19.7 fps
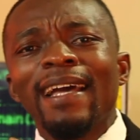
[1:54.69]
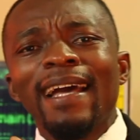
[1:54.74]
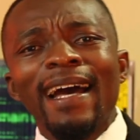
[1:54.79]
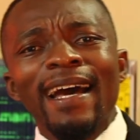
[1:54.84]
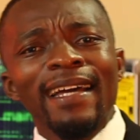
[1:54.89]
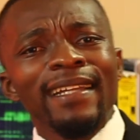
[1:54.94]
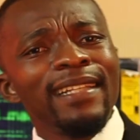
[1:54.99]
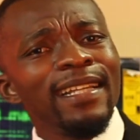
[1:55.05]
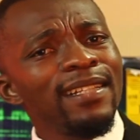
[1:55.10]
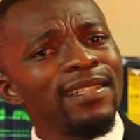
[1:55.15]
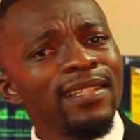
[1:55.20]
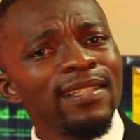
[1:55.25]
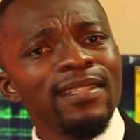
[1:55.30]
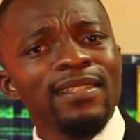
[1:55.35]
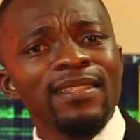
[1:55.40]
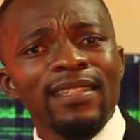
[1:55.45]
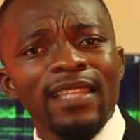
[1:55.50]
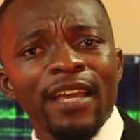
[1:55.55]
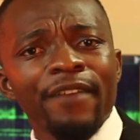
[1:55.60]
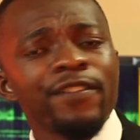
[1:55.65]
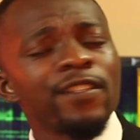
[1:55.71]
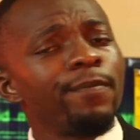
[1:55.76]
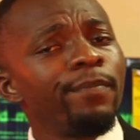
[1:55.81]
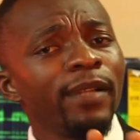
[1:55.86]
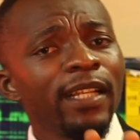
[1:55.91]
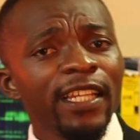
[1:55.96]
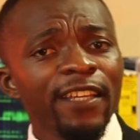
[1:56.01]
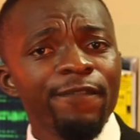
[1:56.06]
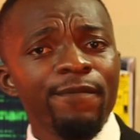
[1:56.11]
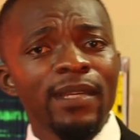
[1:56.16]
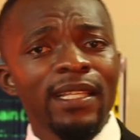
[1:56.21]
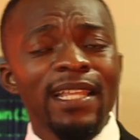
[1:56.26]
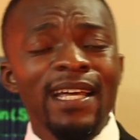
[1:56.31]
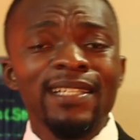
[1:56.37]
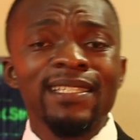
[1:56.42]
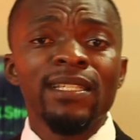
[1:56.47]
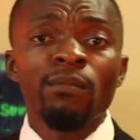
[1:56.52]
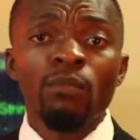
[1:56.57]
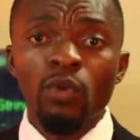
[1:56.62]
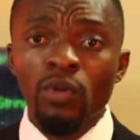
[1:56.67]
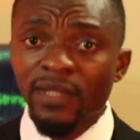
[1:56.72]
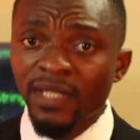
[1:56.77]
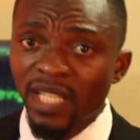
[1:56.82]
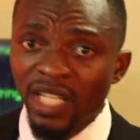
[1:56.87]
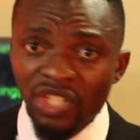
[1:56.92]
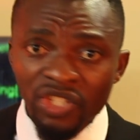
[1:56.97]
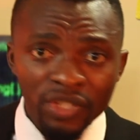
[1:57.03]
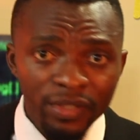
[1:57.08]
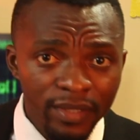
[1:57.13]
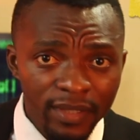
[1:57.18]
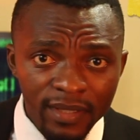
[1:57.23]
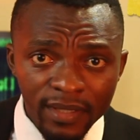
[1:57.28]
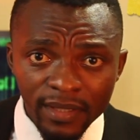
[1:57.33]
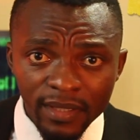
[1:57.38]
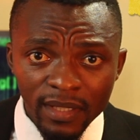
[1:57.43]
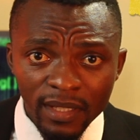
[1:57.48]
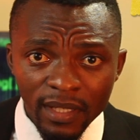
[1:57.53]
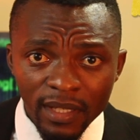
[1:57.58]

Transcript: Identity theft, believe me, that's the most dangerous.